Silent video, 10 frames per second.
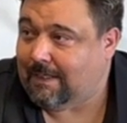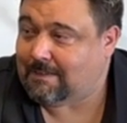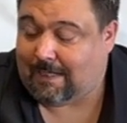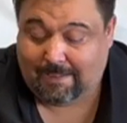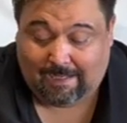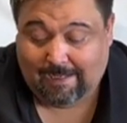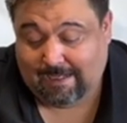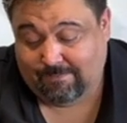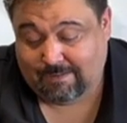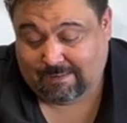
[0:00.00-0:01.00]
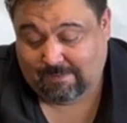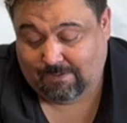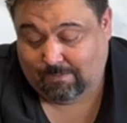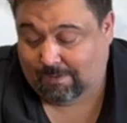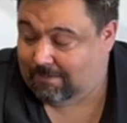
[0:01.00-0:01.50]
I have it as a game of
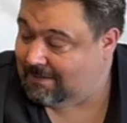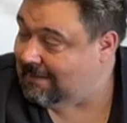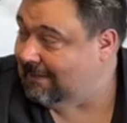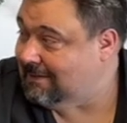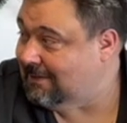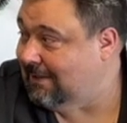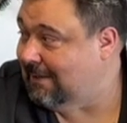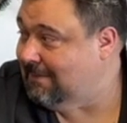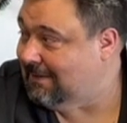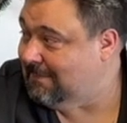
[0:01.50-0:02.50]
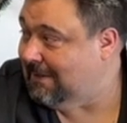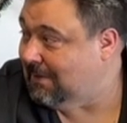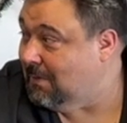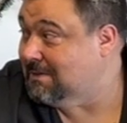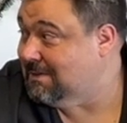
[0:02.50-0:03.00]
the week because I think it's the game that's going to be
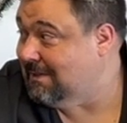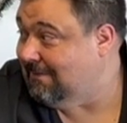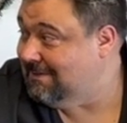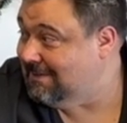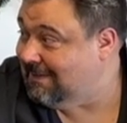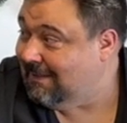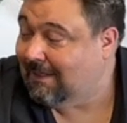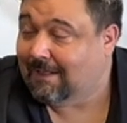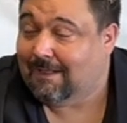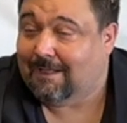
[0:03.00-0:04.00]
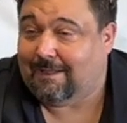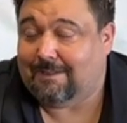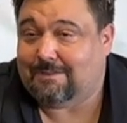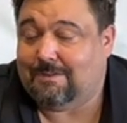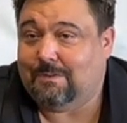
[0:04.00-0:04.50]
closest, obviously, than
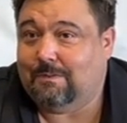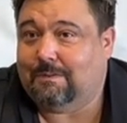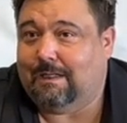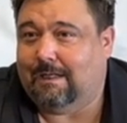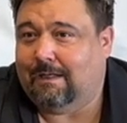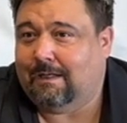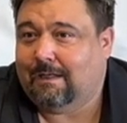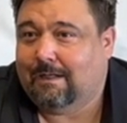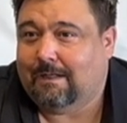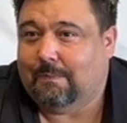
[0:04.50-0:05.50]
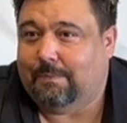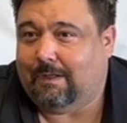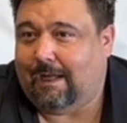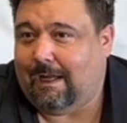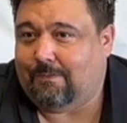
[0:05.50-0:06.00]
the 2. But
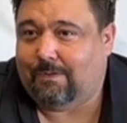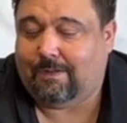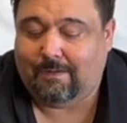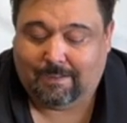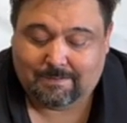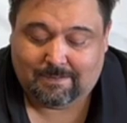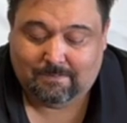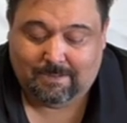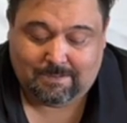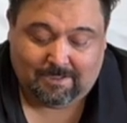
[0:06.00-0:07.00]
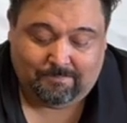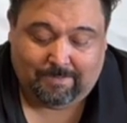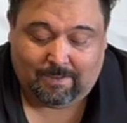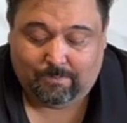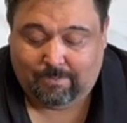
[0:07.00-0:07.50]
I really think it's going to be a tough
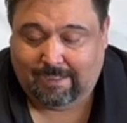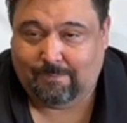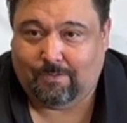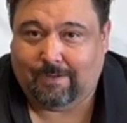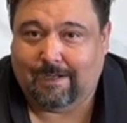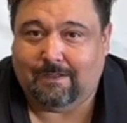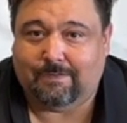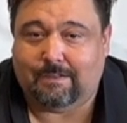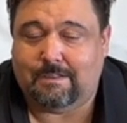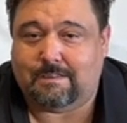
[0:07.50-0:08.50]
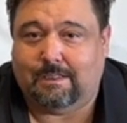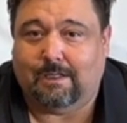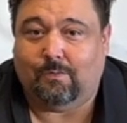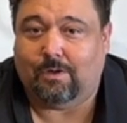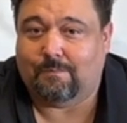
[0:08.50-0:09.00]
battle between Amador and Calaveras, and
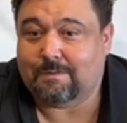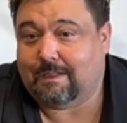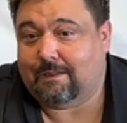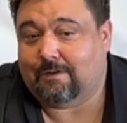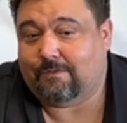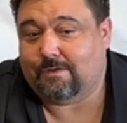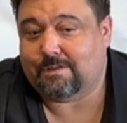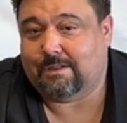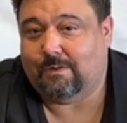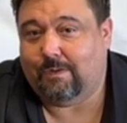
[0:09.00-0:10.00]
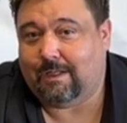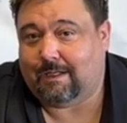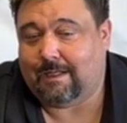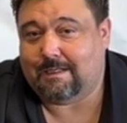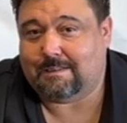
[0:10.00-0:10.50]
then one of them is going to get their first league win and
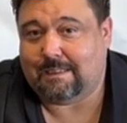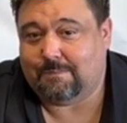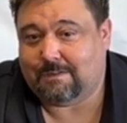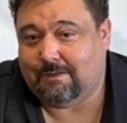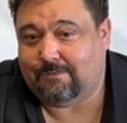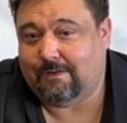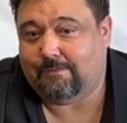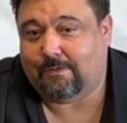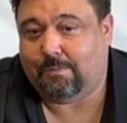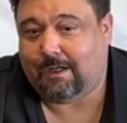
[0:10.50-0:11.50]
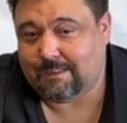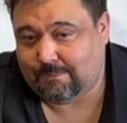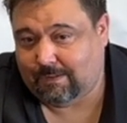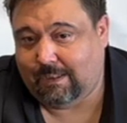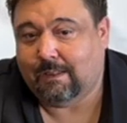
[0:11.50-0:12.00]
kind of set themselves up for
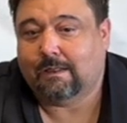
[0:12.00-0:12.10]
possibly